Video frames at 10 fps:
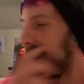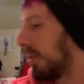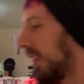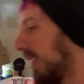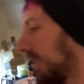know
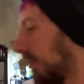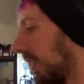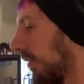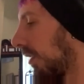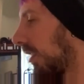what it is,
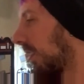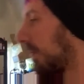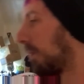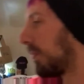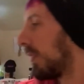whatever the
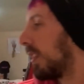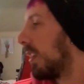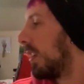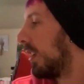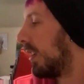
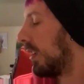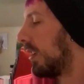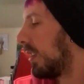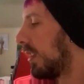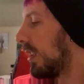
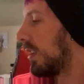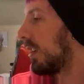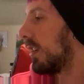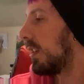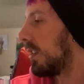
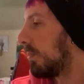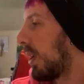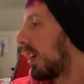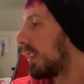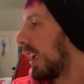
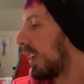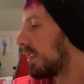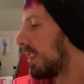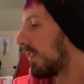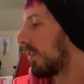podcasting